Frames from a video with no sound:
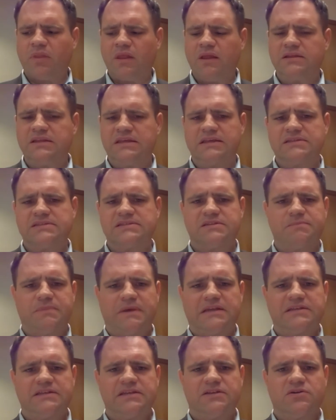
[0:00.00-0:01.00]
The
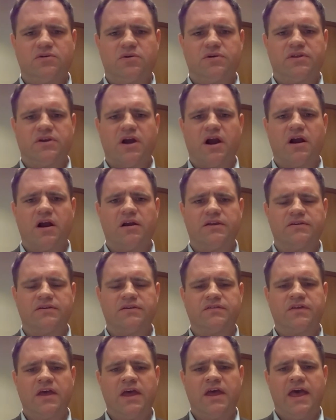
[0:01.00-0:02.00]
instability in Northern
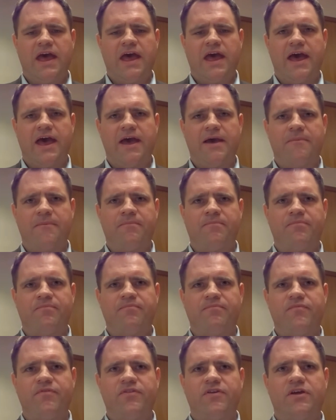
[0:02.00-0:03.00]
Ireland,
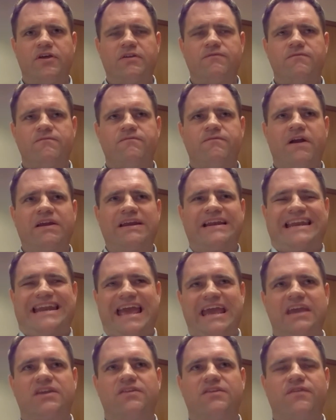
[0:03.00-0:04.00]
the very
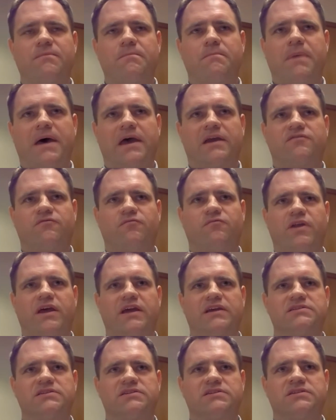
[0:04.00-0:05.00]
negative impact of
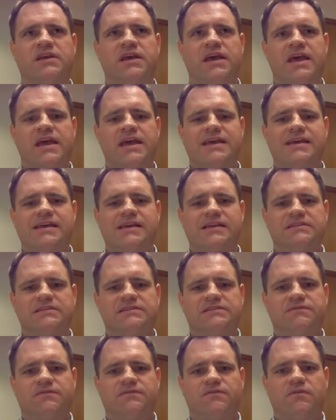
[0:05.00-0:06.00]
Brexit
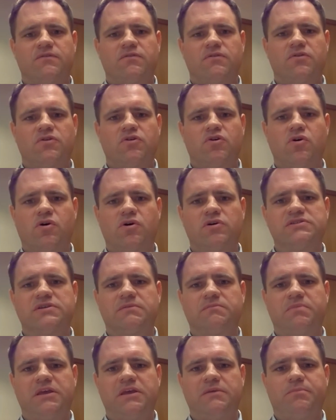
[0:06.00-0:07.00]
is causing
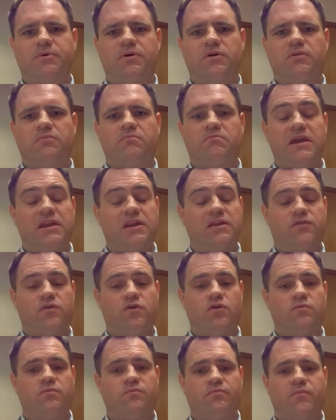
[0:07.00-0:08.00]
people, many of
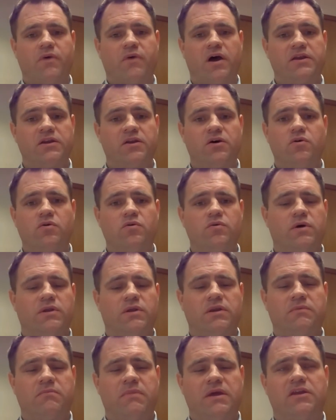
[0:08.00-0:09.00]
whom I know,
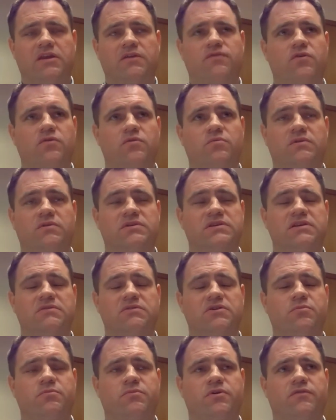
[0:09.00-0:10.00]
and many of whom, indeed, a
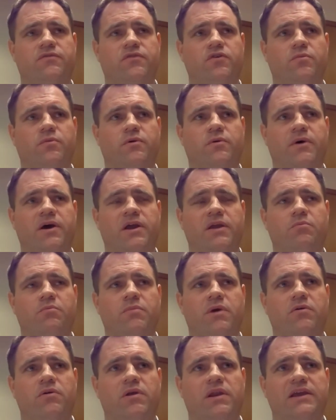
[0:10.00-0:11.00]
number of whom are my
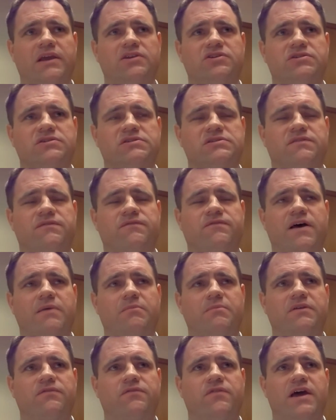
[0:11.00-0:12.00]
relations and
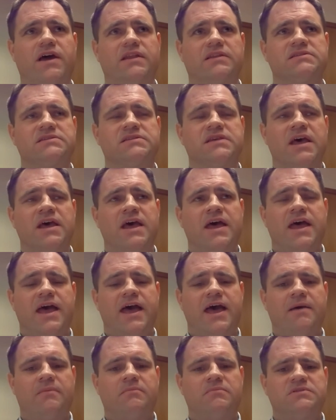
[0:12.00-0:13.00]
family friends,
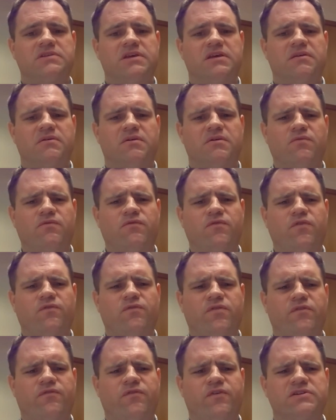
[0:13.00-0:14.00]
for
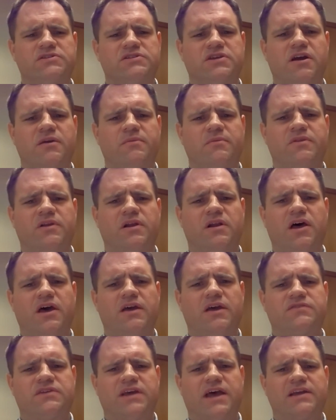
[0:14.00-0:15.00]
the first time in their
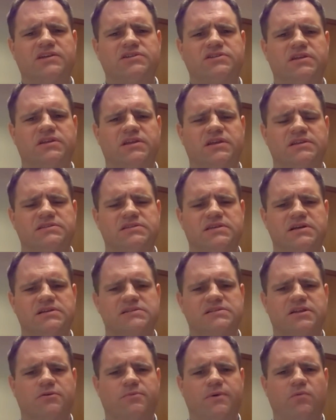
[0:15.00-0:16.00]
life, to actually think
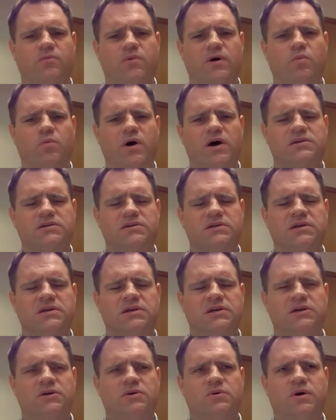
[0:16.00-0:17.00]
seriously about, well,
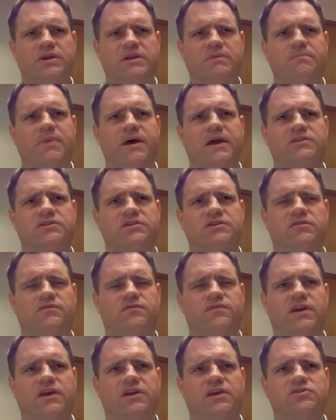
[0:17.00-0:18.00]
what impact of
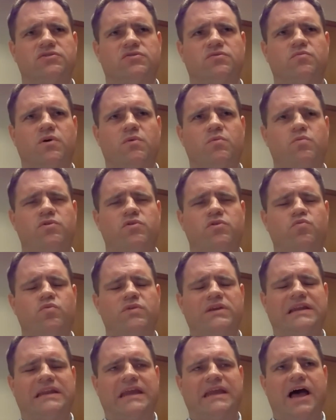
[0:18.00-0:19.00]
unification, what would it
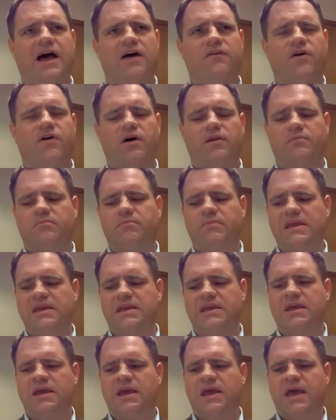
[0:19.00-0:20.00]
really have on
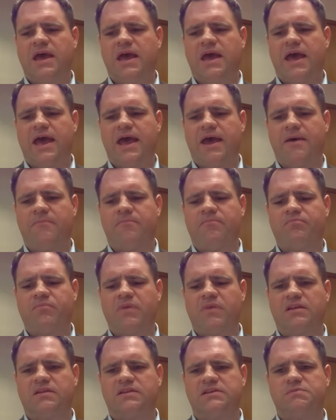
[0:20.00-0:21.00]
me?
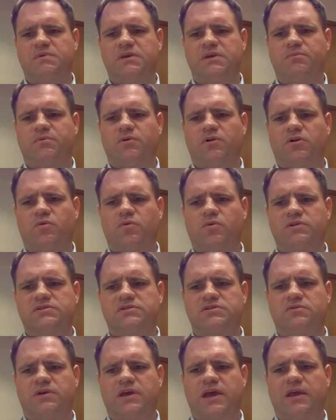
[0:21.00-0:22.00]
Many of these people are ones
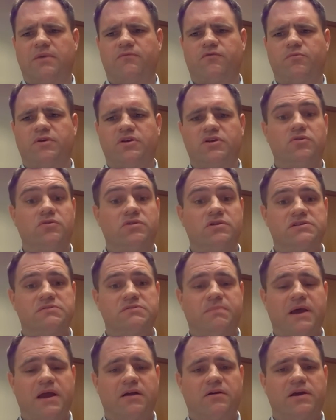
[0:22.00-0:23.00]
who came from a unionist
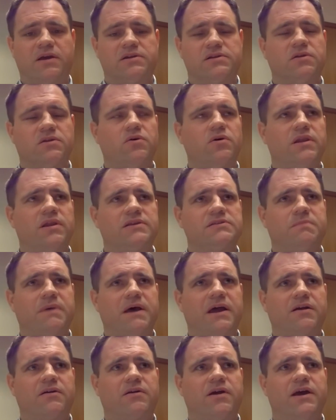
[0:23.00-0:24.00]
background, a loyalist
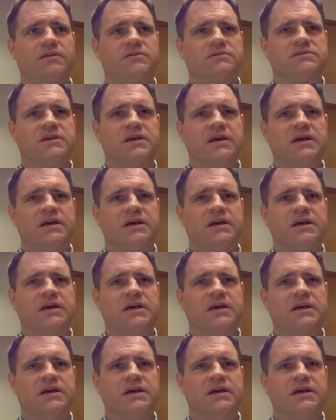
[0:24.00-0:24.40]
background,